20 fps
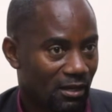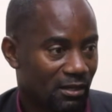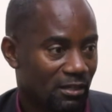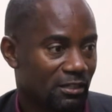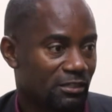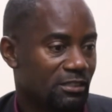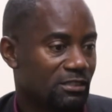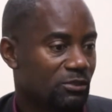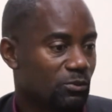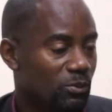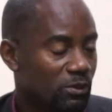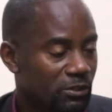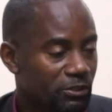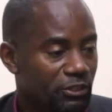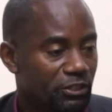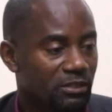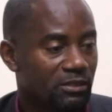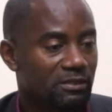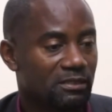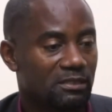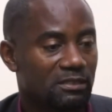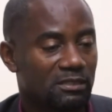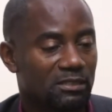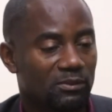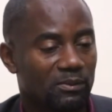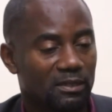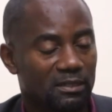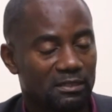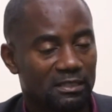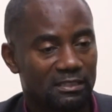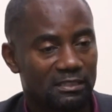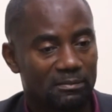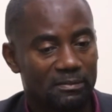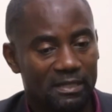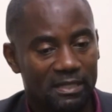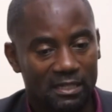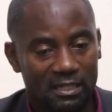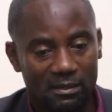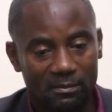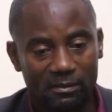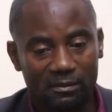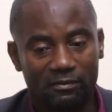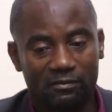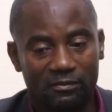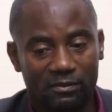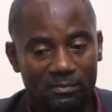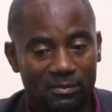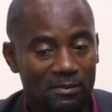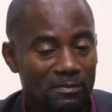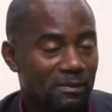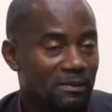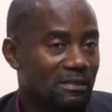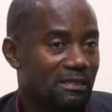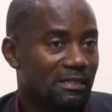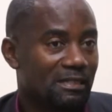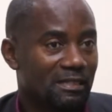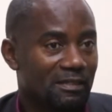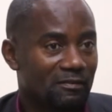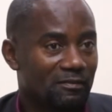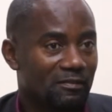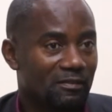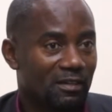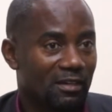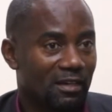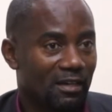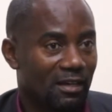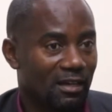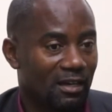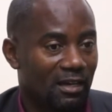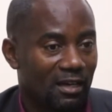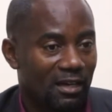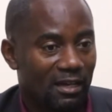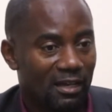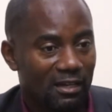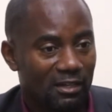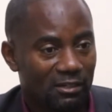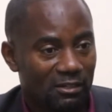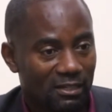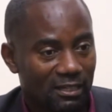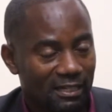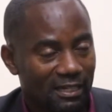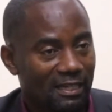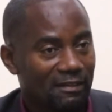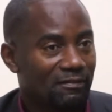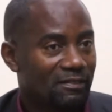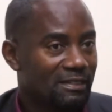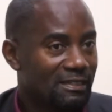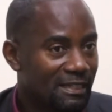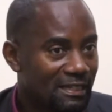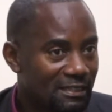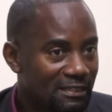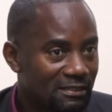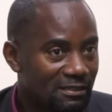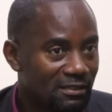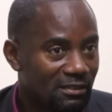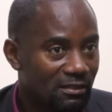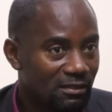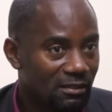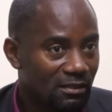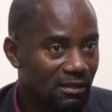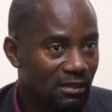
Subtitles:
than just wheelchairs and so on, just being able for people to live in a life in dignity